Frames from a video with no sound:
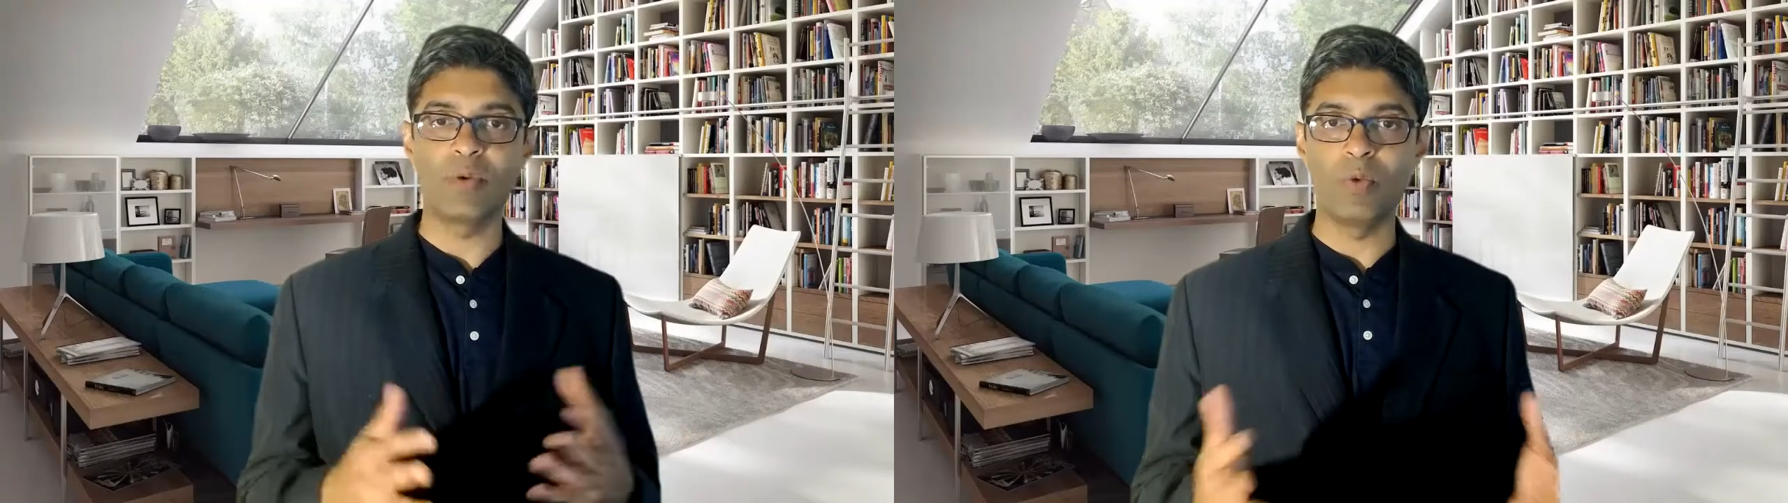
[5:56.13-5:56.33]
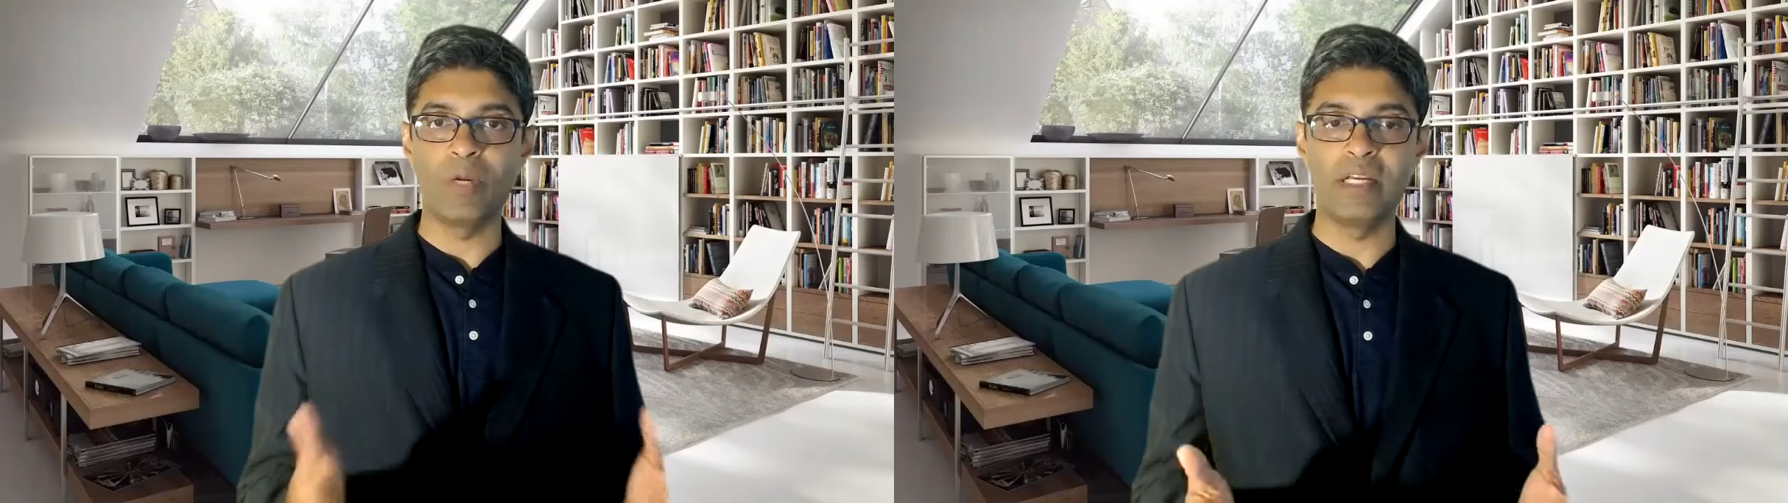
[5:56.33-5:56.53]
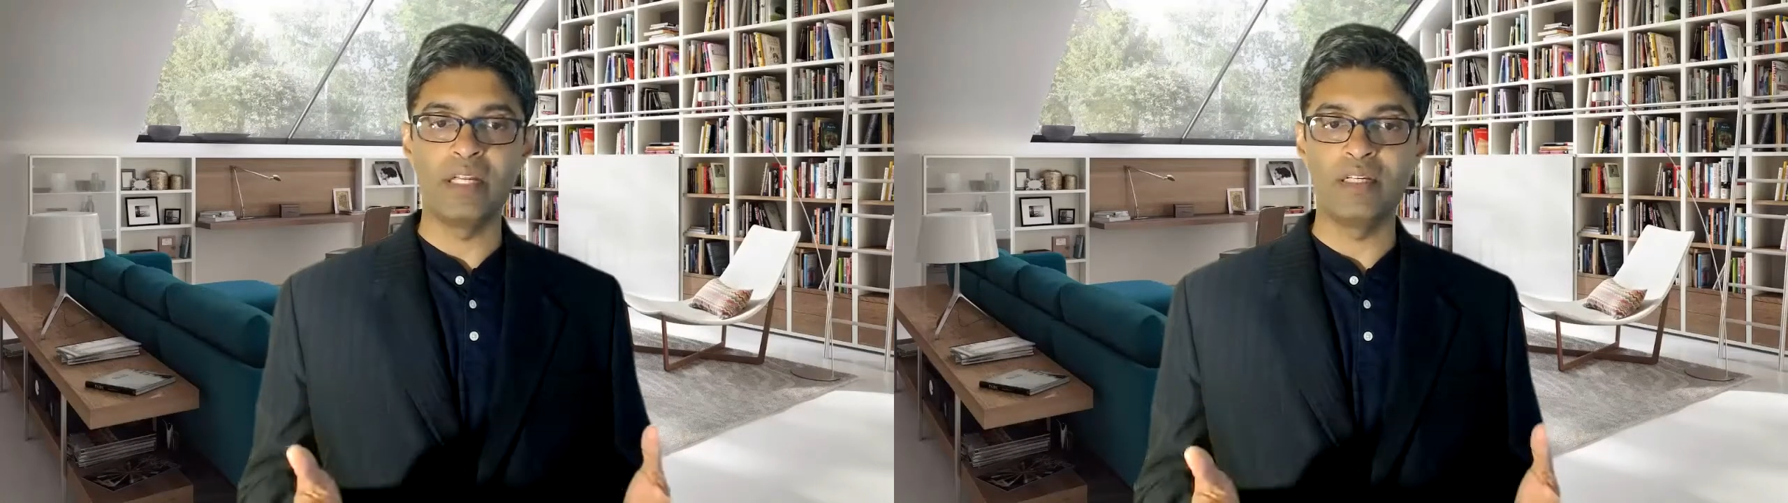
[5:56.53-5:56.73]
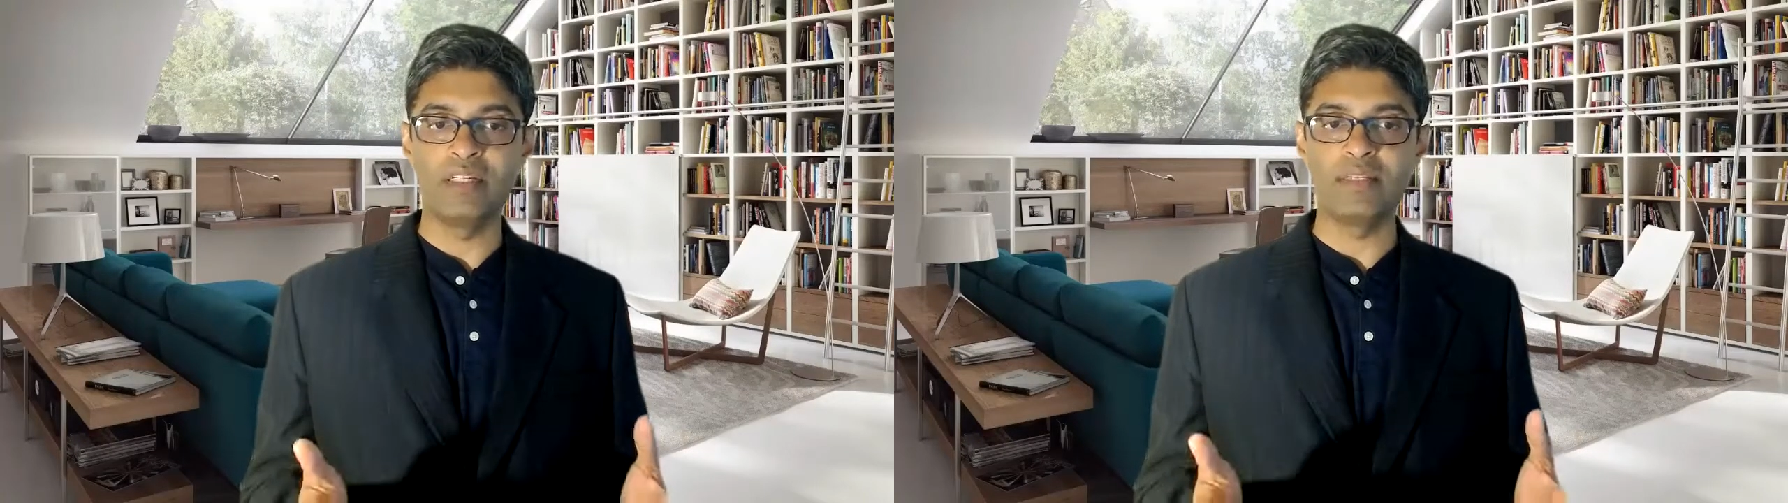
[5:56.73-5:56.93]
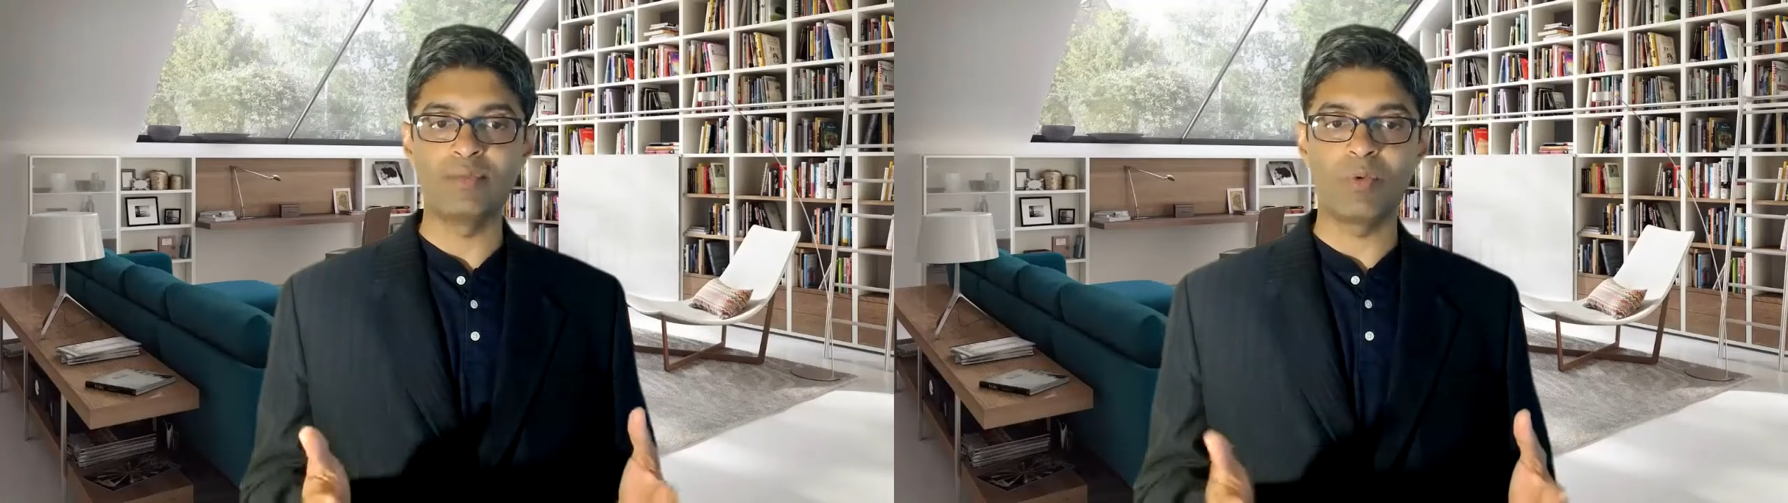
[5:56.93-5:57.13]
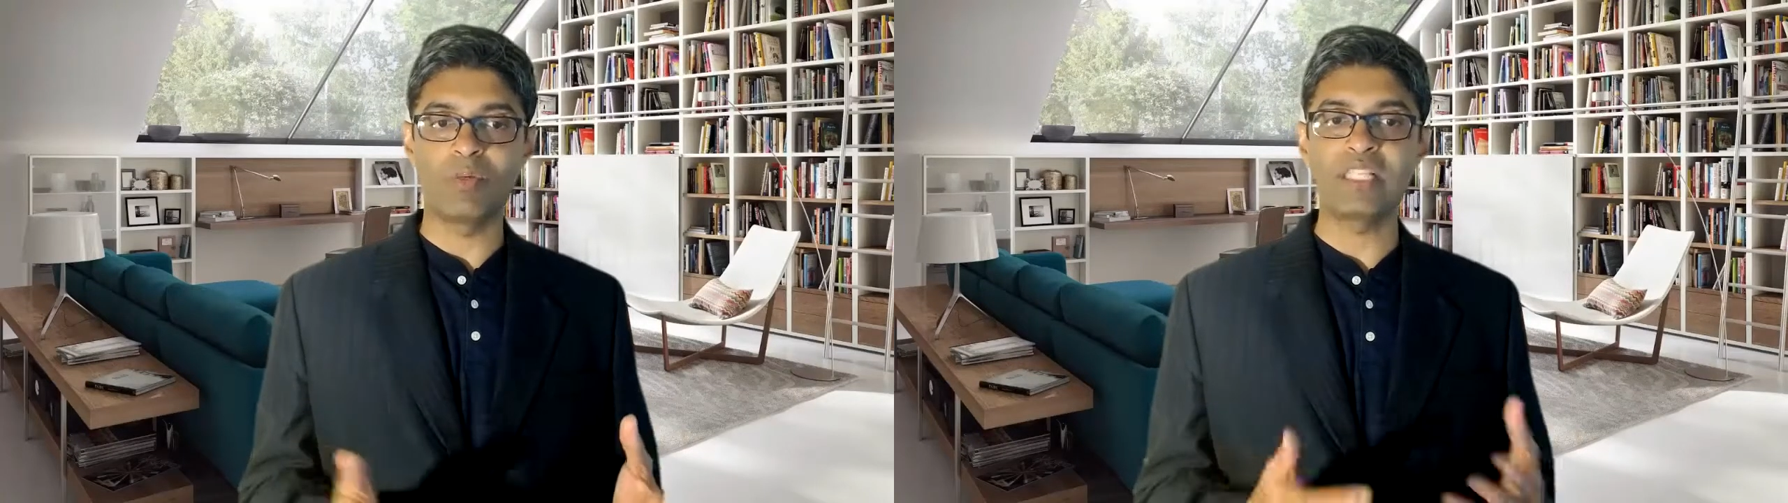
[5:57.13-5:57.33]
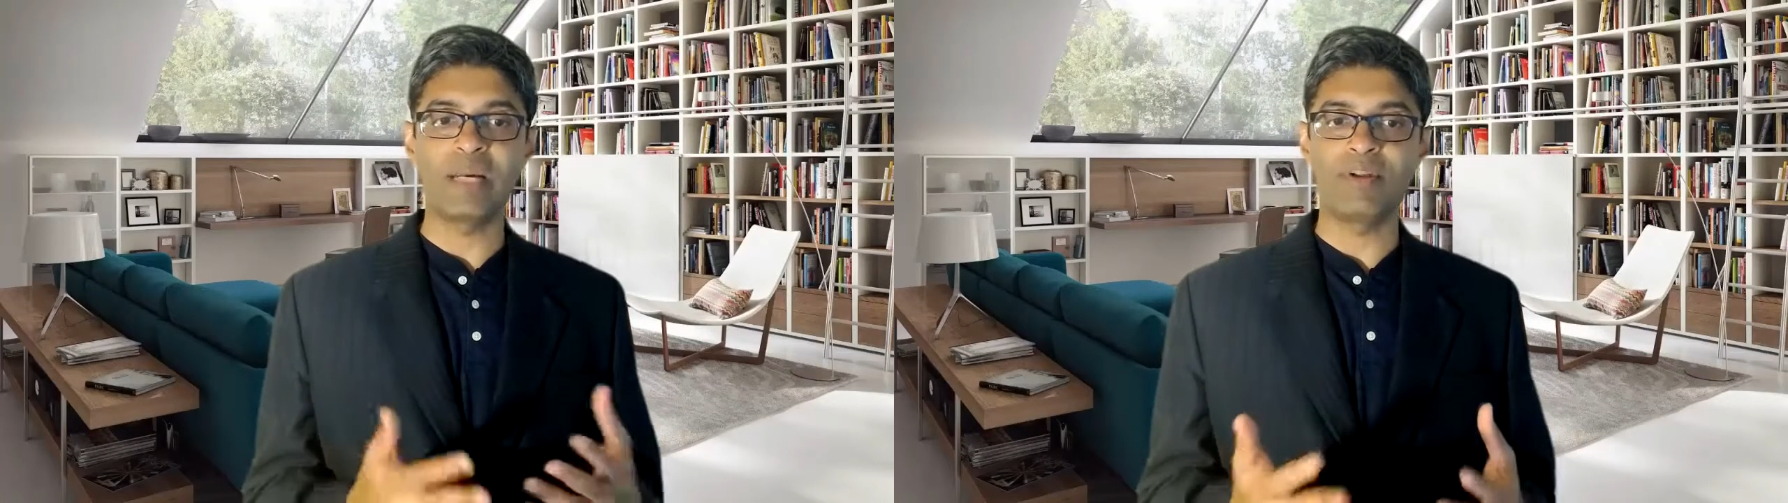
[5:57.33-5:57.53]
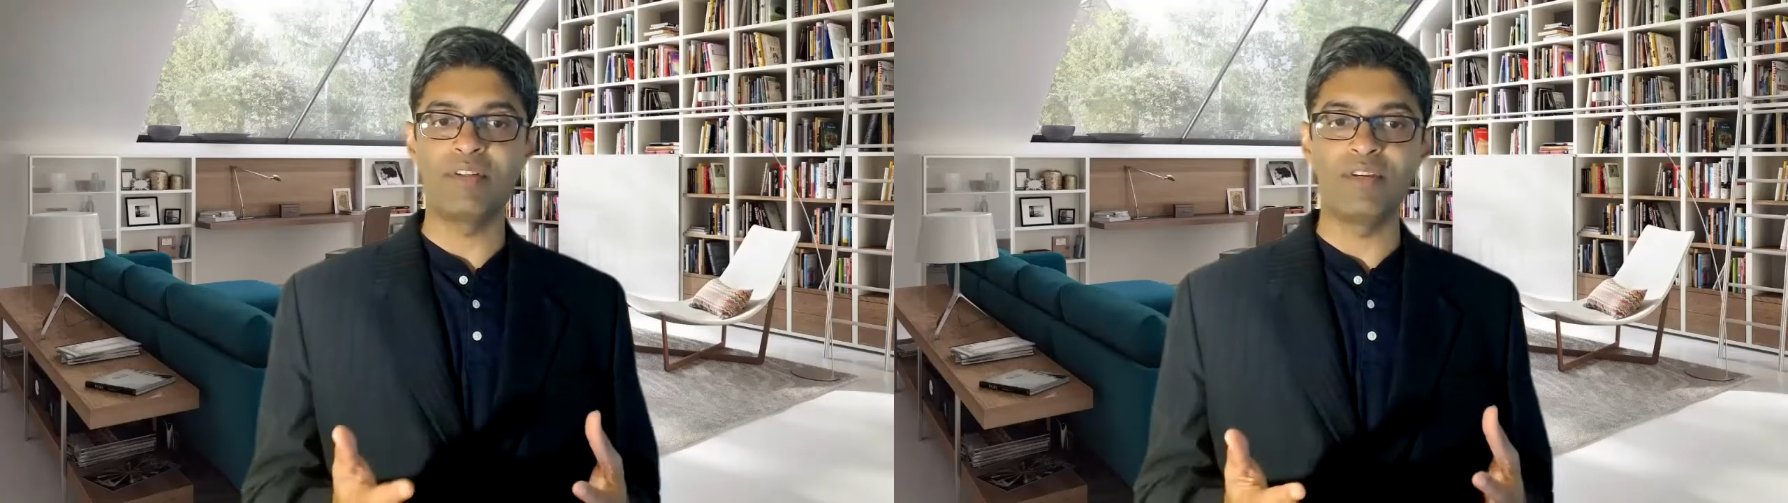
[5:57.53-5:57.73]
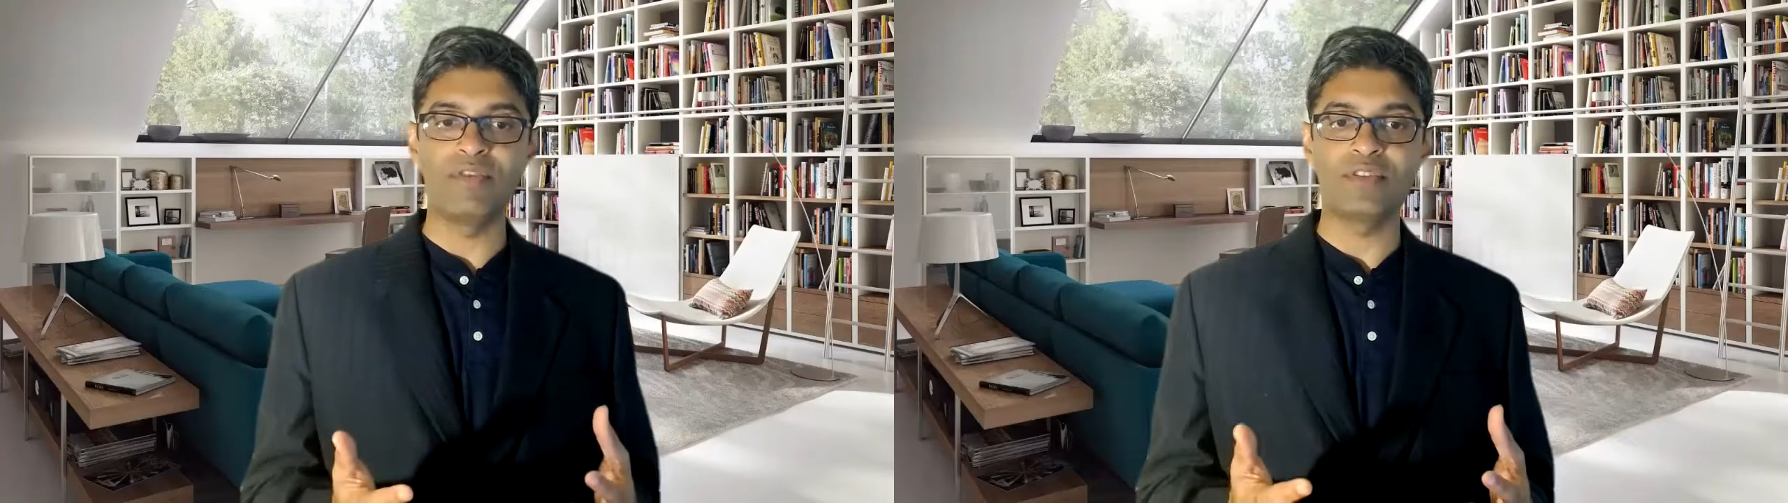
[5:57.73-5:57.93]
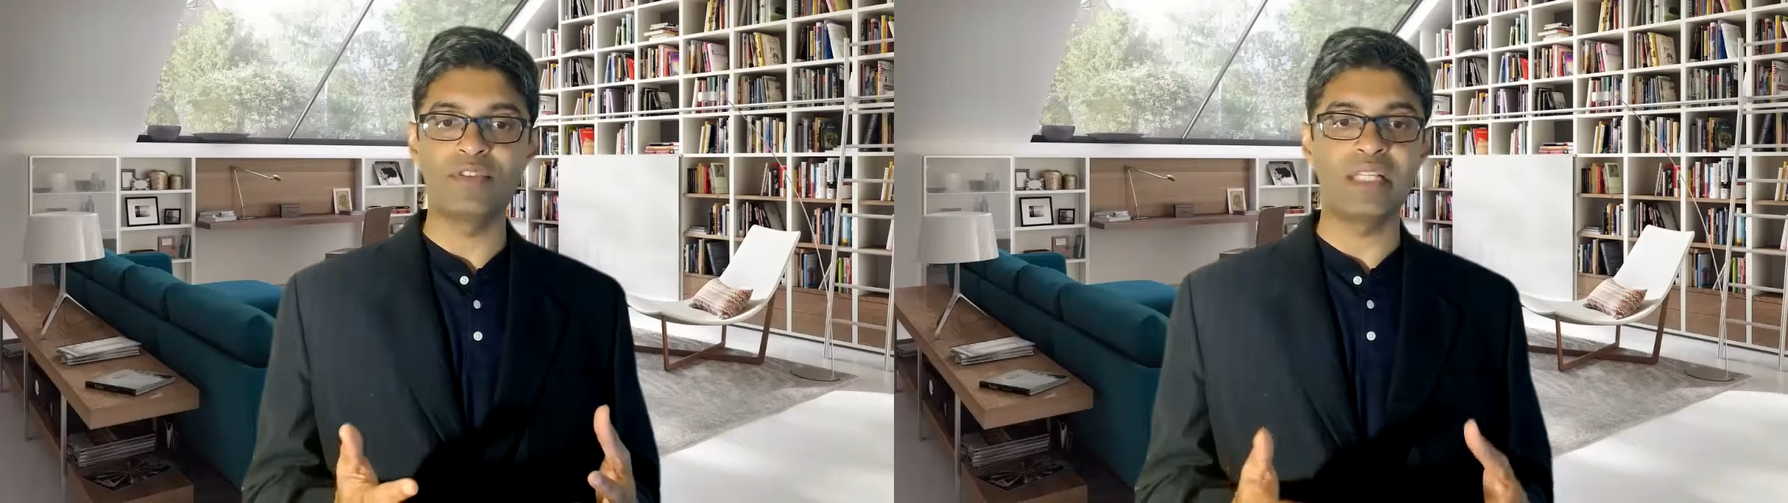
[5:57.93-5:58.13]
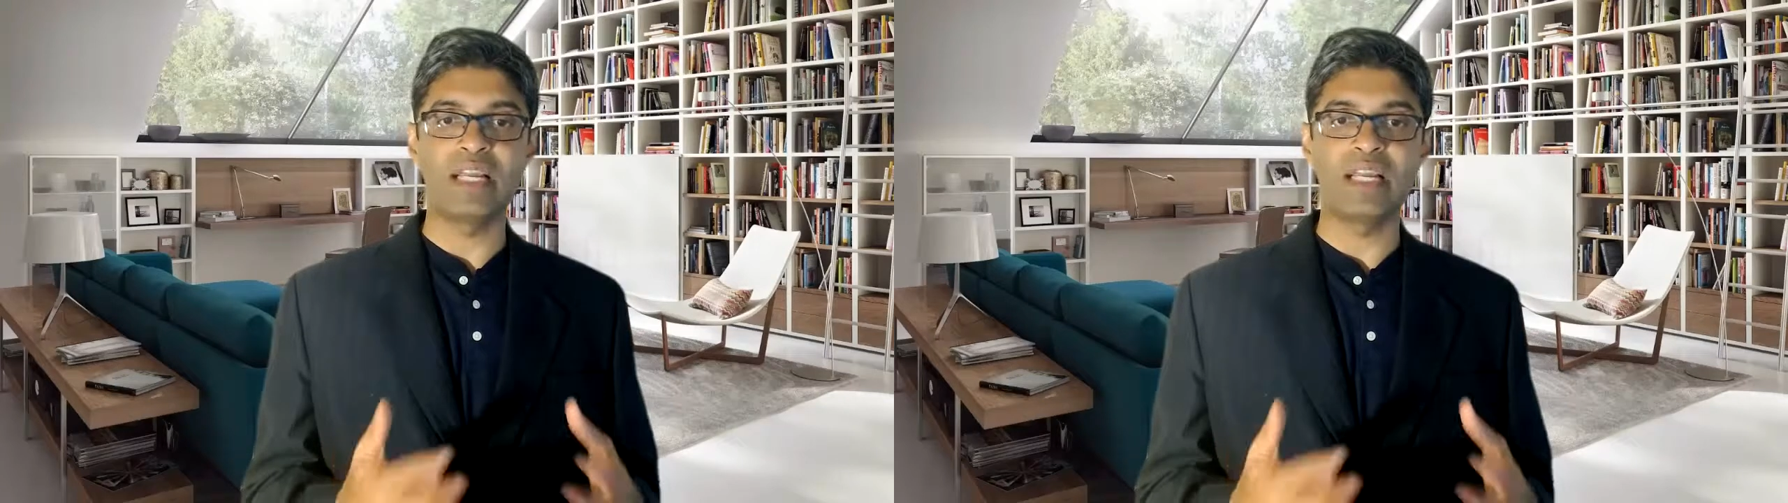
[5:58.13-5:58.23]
who have weighed in terms of what's happening in Infosys,